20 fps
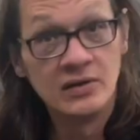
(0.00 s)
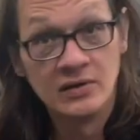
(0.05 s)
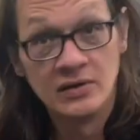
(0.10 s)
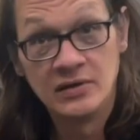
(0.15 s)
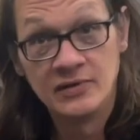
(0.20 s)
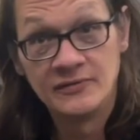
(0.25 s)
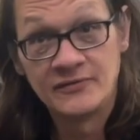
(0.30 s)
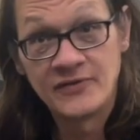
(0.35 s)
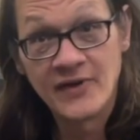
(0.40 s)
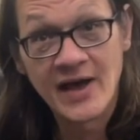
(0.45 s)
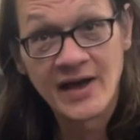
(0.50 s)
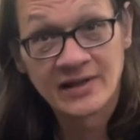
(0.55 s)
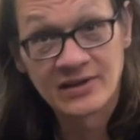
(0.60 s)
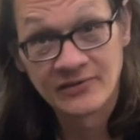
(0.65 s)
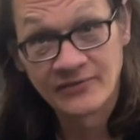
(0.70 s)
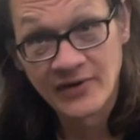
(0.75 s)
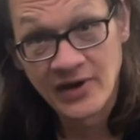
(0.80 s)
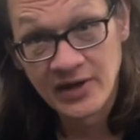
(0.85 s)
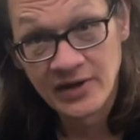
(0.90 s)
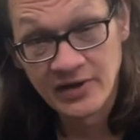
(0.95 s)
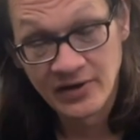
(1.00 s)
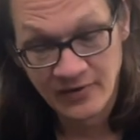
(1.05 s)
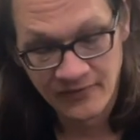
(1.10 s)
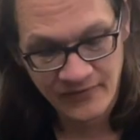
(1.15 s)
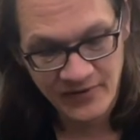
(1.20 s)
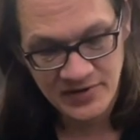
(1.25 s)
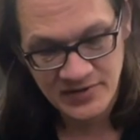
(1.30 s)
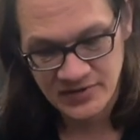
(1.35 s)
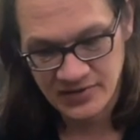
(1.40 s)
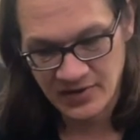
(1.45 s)
In fact, if
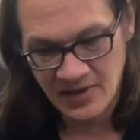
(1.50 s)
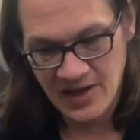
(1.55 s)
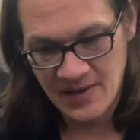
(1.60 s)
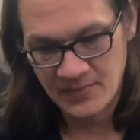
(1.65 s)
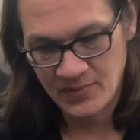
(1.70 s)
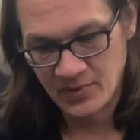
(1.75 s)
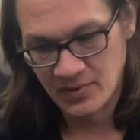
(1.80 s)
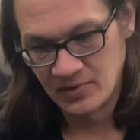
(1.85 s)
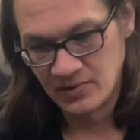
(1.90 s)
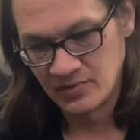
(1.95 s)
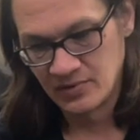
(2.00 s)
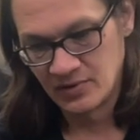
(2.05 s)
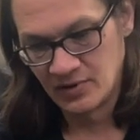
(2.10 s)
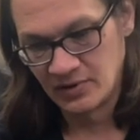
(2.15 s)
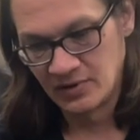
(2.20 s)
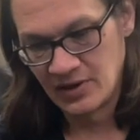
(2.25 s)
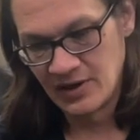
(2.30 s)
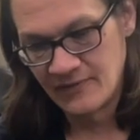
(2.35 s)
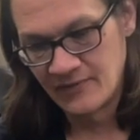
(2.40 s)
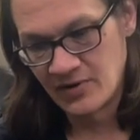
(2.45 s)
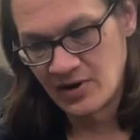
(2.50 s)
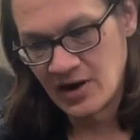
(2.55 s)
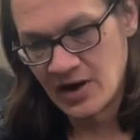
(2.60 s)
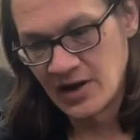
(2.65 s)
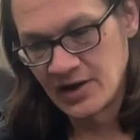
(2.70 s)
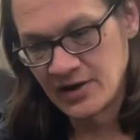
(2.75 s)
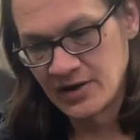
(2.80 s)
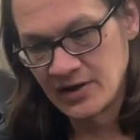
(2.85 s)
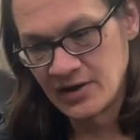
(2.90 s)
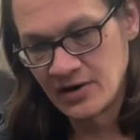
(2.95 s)
I slap a lever
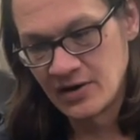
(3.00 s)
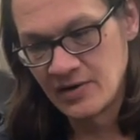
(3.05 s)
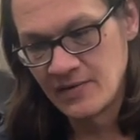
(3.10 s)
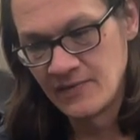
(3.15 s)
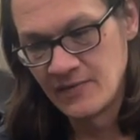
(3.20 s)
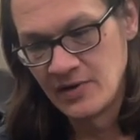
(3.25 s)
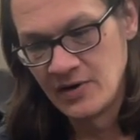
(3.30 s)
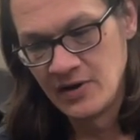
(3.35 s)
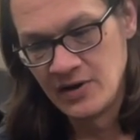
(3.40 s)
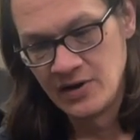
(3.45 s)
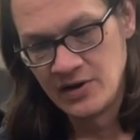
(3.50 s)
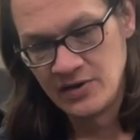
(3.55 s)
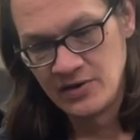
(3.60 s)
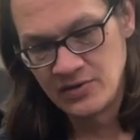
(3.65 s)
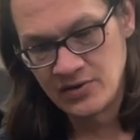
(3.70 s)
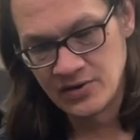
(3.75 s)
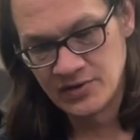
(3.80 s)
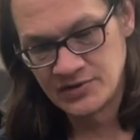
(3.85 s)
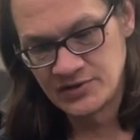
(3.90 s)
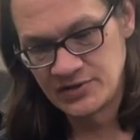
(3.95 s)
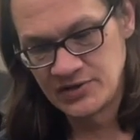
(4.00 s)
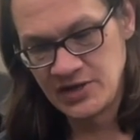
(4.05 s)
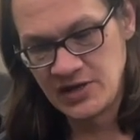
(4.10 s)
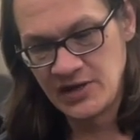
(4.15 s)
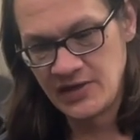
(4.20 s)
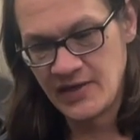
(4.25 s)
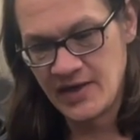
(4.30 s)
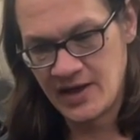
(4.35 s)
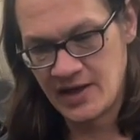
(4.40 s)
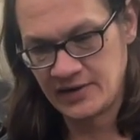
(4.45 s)
on here, you can see
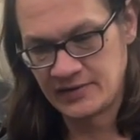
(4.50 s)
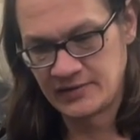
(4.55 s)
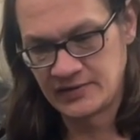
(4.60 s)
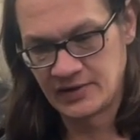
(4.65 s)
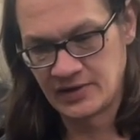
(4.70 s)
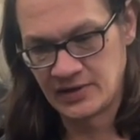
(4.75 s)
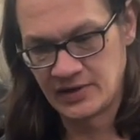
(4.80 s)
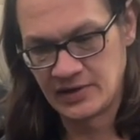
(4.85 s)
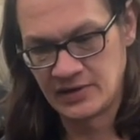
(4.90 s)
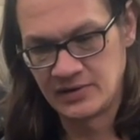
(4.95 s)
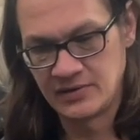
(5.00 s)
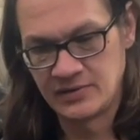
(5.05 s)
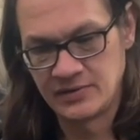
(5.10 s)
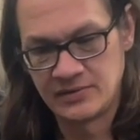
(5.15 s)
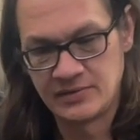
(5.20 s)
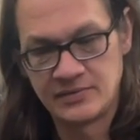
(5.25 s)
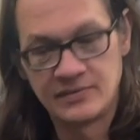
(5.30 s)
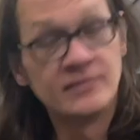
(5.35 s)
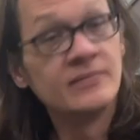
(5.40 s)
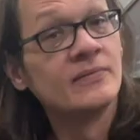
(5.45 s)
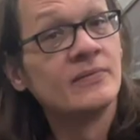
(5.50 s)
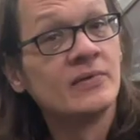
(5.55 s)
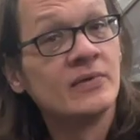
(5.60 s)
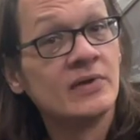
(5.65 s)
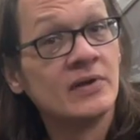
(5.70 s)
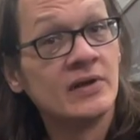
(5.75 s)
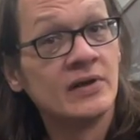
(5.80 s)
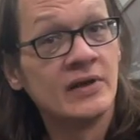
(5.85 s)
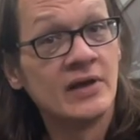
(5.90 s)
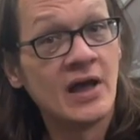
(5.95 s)
that
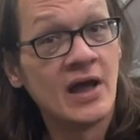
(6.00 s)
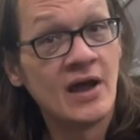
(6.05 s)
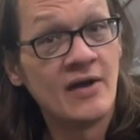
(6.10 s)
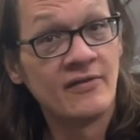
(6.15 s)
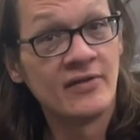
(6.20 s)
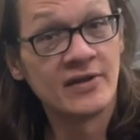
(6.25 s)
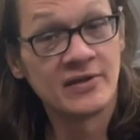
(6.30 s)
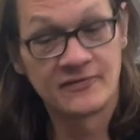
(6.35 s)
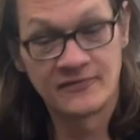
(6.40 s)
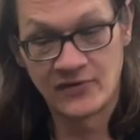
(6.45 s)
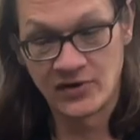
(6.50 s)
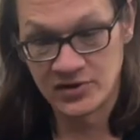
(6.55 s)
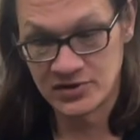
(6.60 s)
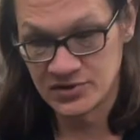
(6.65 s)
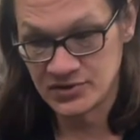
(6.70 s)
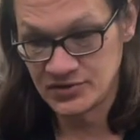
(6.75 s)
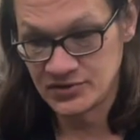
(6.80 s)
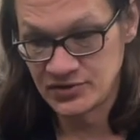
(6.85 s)
everything functions